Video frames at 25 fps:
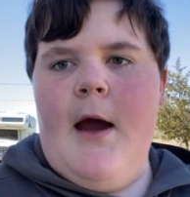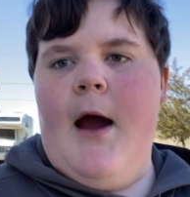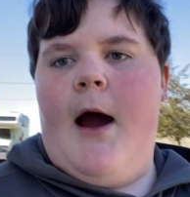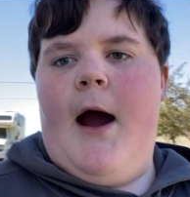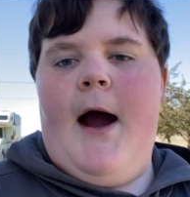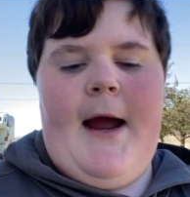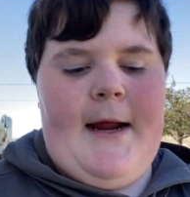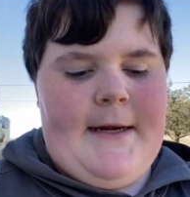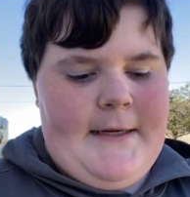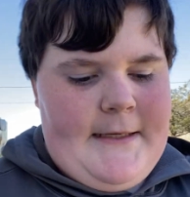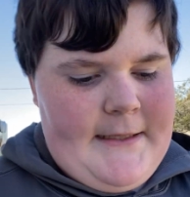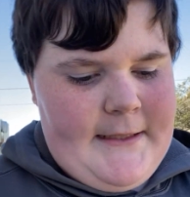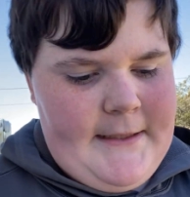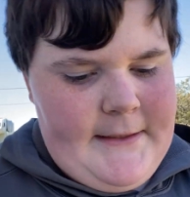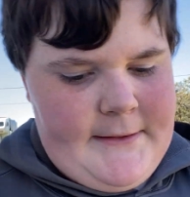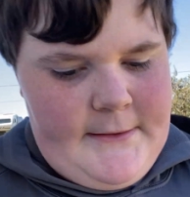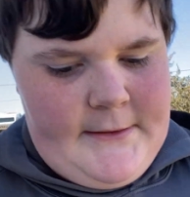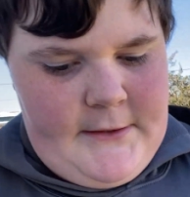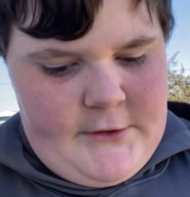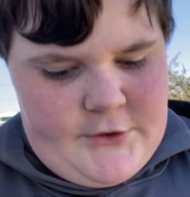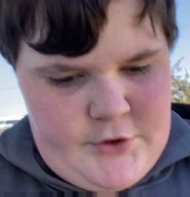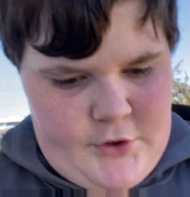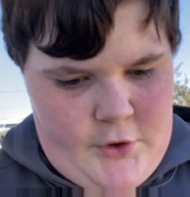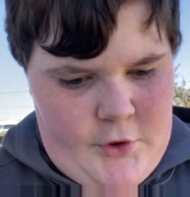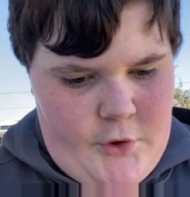I need to
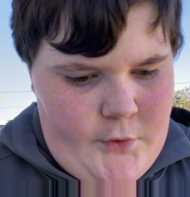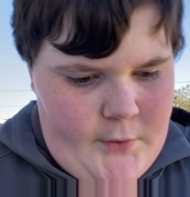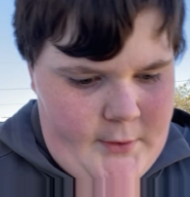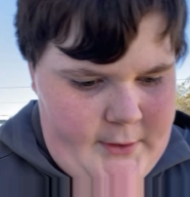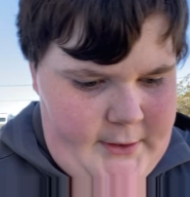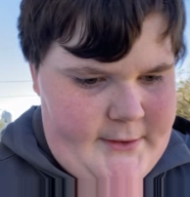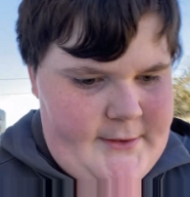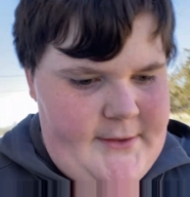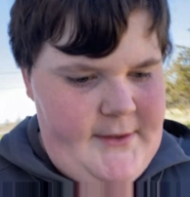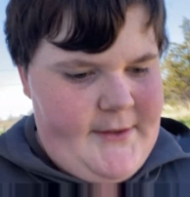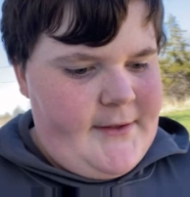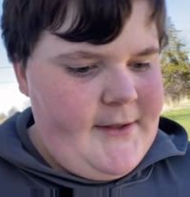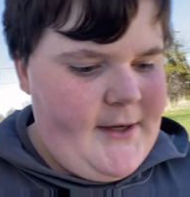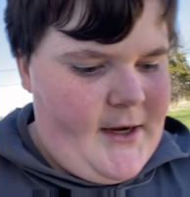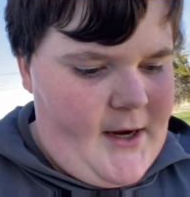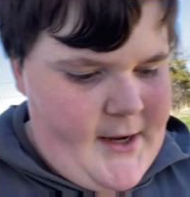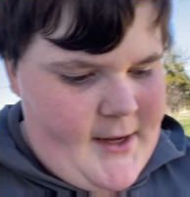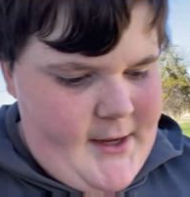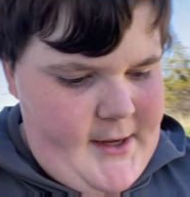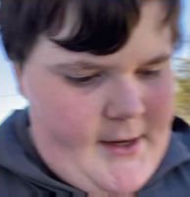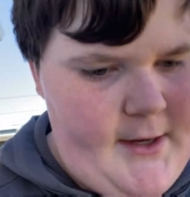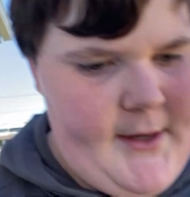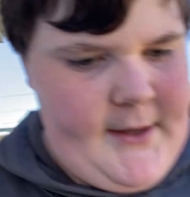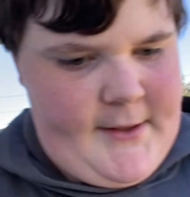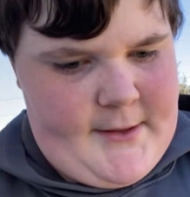show you guys this
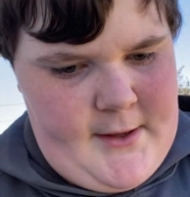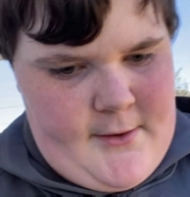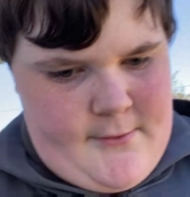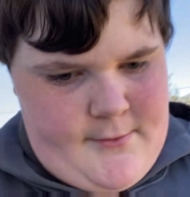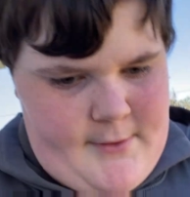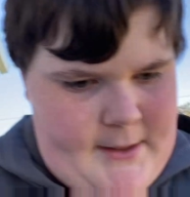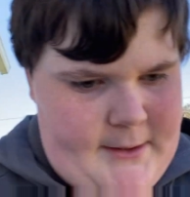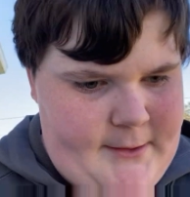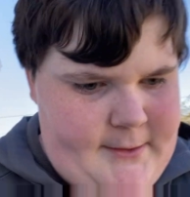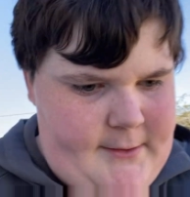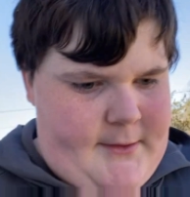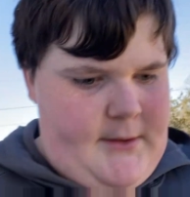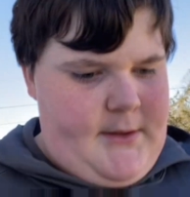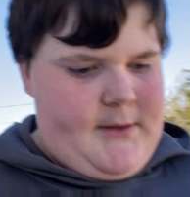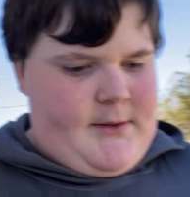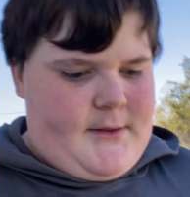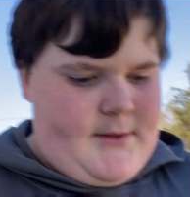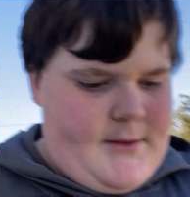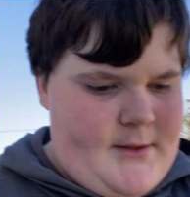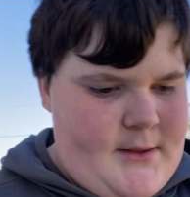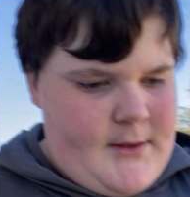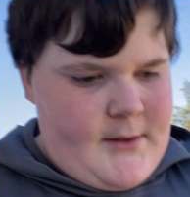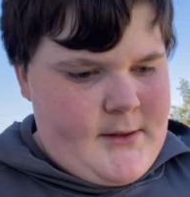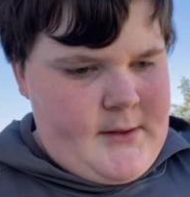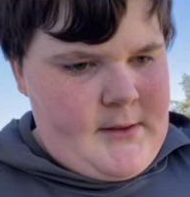kayak because how nice it is.